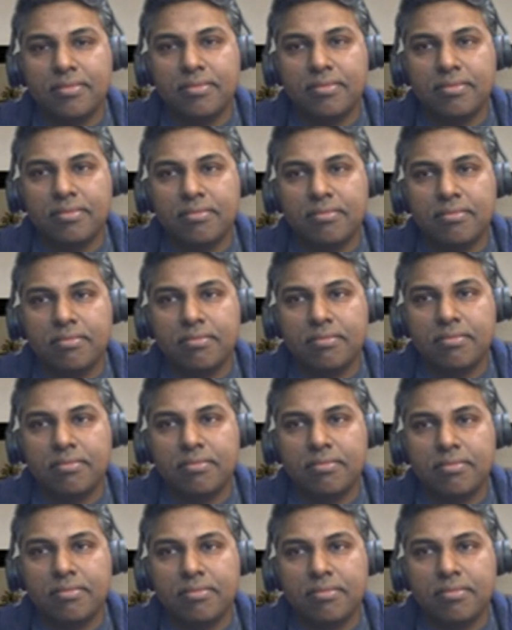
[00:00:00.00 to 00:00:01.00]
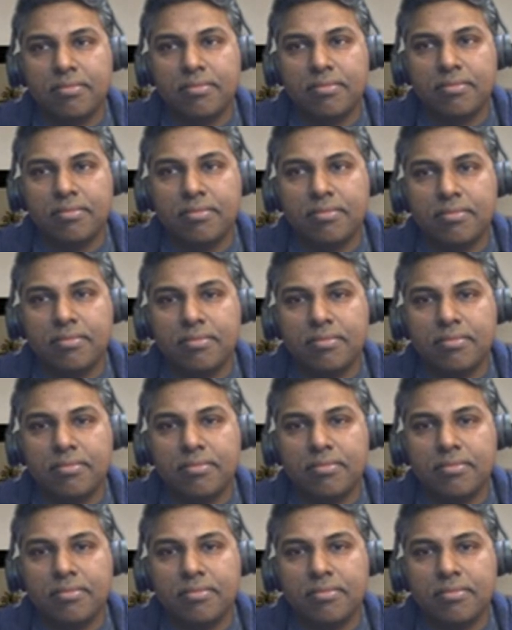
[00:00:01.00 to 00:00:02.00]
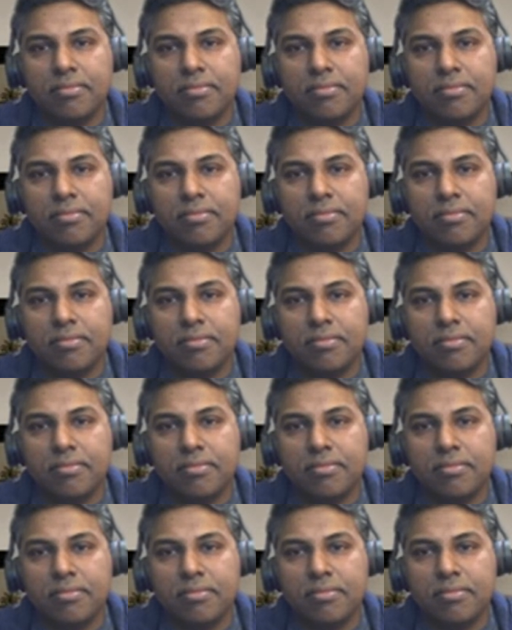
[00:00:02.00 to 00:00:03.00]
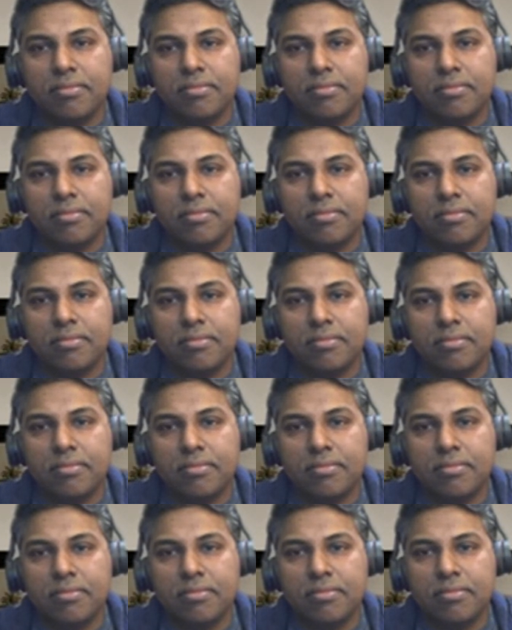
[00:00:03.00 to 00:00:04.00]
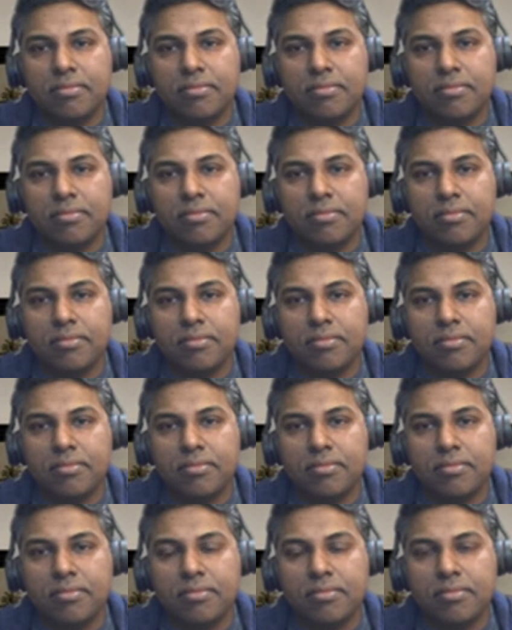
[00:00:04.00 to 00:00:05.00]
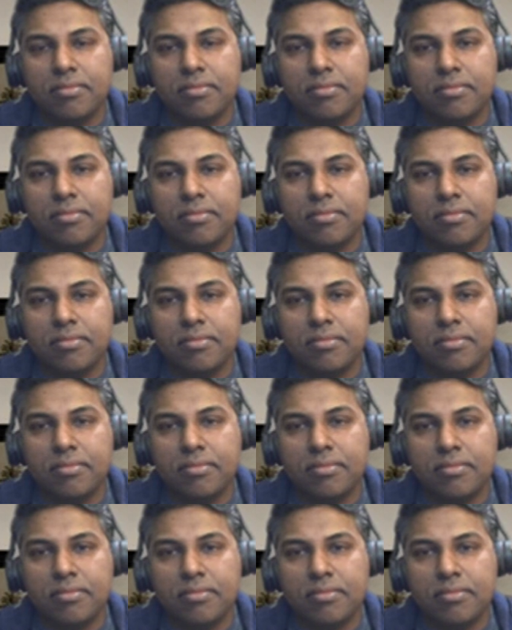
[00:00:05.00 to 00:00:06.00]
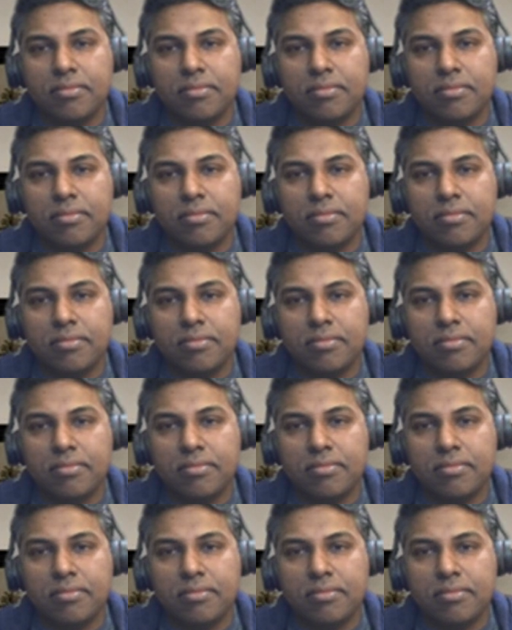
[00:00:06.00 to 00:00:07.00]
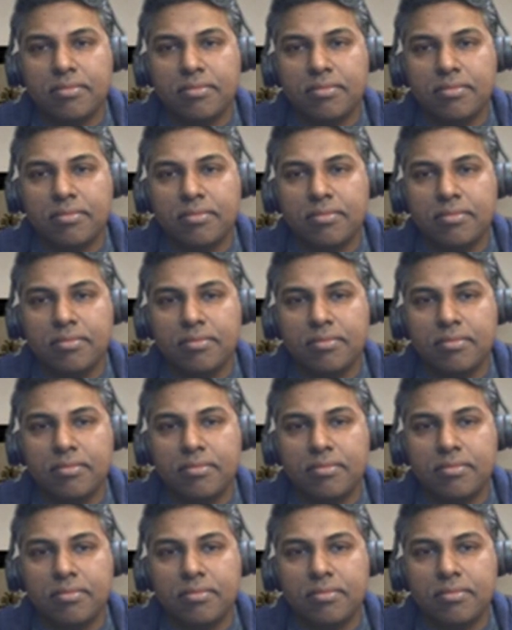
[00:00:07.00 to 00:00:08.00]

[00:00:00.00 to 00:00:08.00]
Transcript: [no speech]